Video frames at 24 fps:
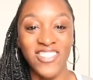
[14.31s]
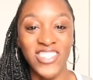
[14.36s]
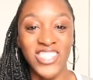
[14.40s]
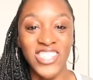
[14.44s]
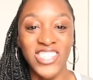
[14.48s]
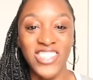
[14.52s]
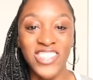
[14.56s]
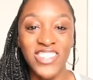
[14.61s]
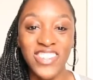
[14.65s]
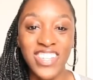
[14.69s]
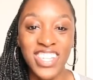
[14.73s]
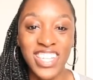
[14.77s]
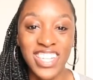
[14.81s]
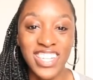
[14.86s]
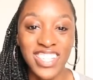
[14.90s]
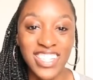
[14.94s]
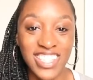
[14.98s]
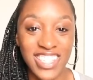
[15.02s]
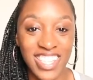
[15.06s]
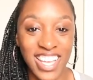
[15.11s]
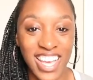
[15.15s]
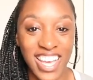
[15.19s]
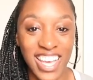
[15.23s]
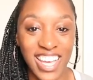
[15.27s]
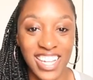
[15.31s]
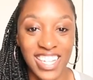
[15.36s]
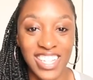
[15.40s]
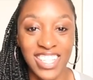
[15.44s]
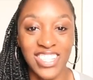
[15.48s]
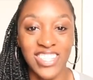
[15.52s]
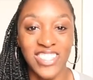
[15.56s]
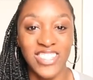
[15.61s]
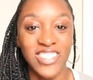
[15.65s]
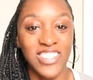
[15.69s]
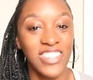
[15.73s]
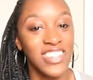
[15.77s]
2 years
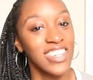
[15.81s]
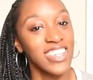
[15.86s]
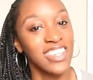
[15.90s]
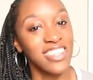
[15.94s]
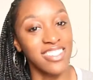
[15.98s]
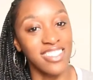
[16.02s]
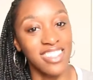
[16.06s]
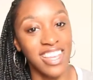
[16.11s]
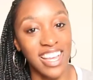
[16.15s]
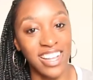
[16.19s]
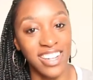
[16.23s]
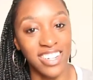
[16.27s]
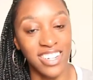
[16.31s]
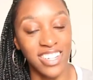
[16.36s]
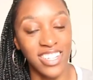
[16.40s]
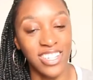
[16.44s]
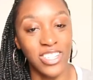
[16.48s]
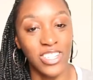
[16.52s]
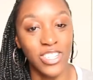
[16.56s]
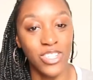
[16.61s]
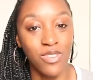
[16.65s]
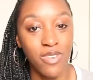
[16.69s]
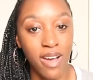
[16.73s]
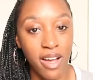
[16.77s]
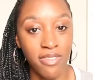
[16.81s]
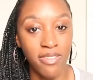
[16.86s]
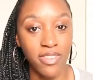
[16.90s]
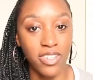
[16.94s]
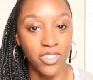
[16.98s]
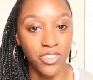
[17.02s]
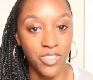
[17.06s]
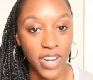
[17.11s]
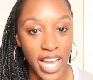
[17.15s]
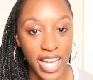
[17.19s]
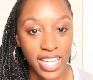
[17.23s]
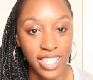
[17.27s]
in, 2 years later, do I
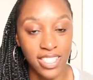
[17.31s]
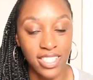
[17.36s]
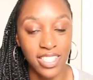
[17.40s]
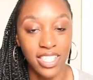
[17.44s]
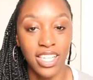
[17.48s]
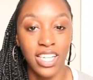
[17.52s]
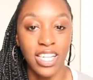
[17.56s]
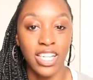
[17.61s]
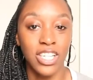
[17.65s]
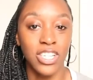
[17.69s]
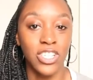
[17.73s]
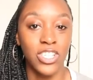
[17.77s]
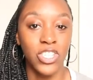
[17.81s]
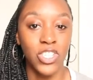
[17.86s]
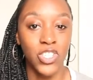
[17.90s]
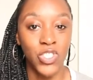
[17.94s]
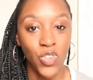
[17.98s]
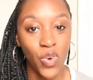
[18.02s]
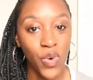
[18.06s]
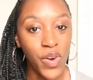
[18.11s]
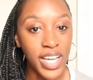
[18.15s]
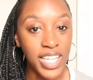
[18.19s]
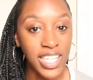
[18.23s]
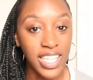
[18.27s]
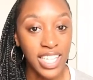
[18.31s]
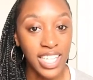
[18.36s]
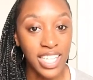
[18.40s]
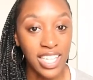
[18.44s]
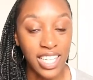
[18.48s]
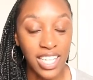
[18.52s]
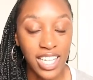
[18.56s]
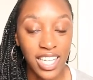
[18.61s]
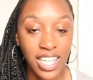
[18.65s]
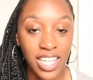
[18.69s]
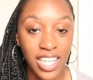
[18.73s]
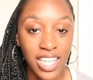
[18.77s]
regret
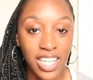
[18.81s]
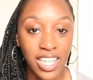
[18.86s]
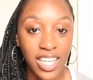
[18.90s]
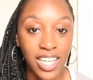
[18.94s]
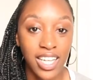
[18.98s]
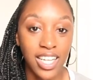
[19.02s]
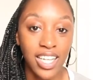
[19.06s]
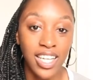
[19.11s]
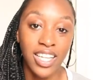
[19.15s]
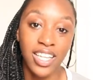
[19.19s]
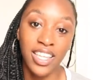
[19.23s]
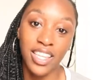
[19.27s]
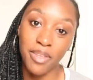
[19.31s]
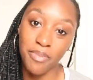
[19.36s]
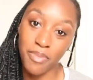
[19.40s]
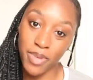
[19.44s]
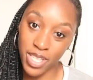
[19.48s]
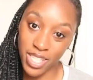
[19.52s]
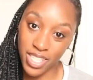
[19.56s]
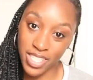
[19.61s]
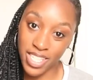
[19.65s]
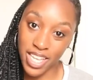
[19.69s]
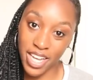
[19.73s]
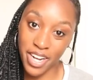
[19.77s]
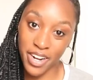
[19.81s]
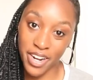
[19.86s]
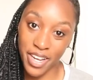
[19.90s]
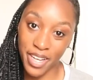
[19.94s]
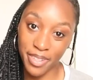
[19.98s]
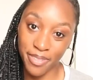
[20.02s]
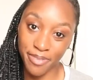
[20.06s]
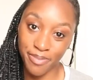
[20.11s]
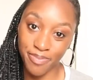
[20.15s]
joining the military?